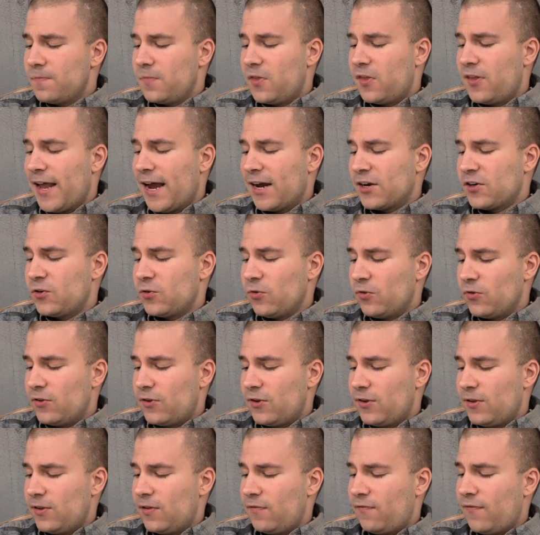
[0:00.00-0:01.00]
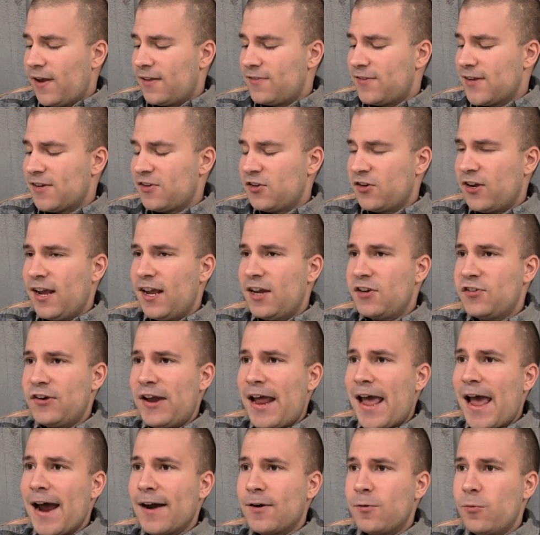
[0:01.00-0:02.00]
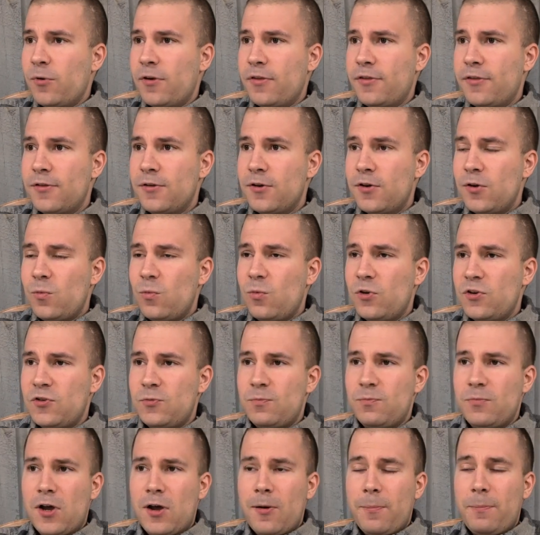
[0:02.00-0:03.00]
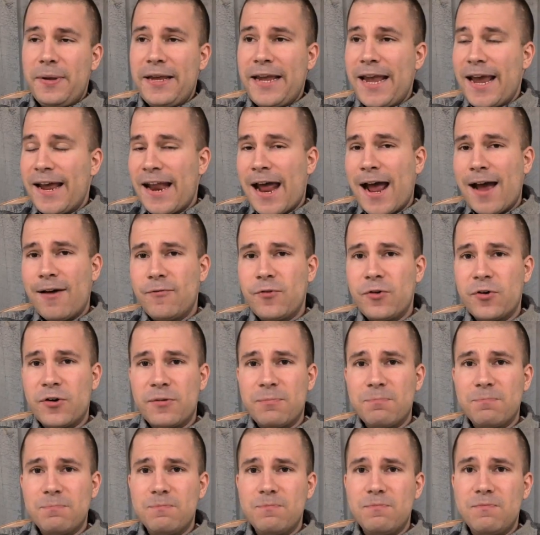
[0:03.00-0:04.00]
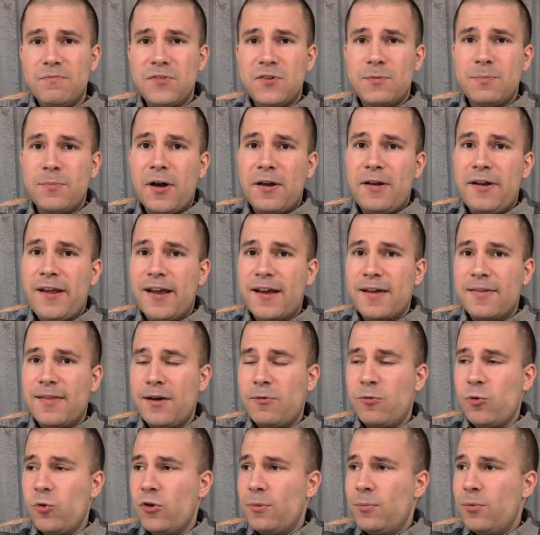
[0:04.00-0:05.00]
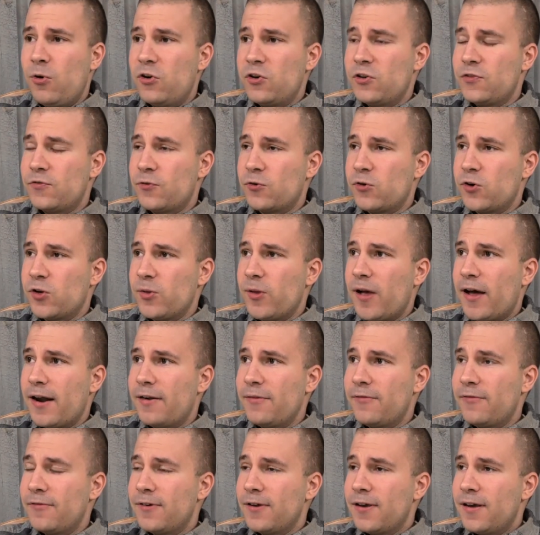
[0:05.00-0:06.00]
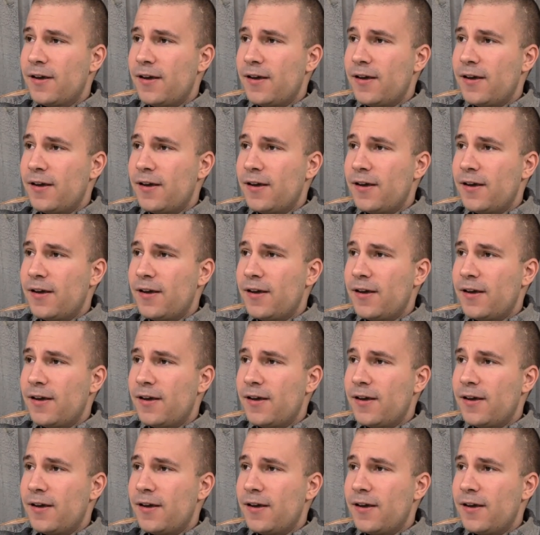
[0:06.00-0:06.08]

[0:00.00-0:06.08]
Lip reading: the National Defense Education Act, which began after Sputnik. They really pushed for a lot of